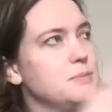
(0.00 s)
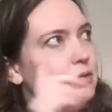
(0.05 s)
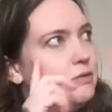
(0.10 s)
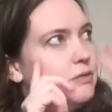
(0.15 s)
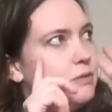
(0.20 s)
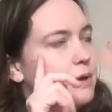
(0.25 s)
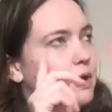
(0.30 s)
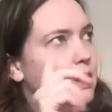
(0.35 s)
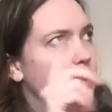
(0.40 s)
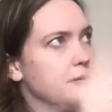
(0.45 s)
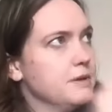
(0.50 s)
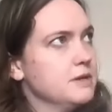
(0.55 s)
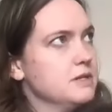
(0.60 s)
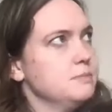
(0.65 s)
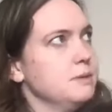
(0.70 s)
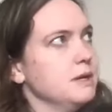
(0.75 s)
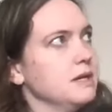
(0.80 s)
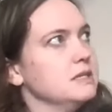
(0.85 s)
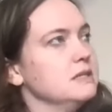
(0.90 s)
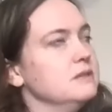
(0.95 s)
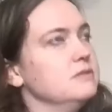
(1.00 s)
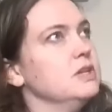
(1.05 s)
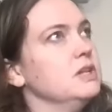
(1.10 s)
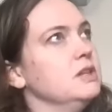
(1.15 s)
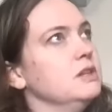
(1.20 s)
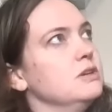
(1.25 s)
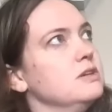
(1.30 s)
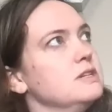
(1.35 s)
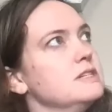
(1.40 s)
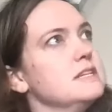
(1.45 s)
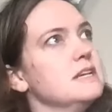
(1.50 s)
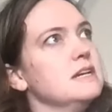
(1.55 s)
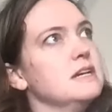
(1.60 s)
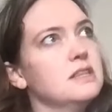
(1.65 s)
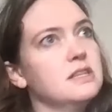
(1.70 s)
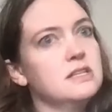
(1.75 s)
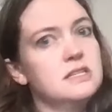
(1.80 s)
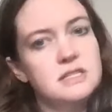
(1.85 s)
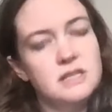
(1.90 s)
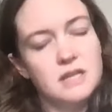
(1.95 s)
but from our perspective, it looks
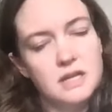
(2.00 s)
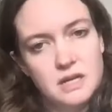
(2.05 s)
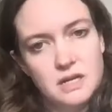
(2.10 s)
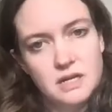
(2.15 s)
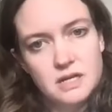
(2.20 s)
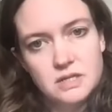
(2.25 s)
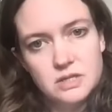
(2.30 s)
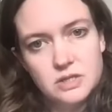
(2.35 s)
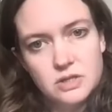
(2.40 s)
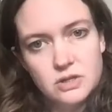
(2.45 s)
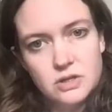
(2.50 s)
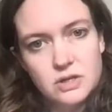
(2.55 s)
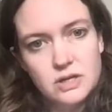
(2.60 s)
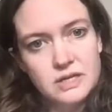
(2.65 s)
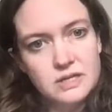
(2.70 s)
like the sun is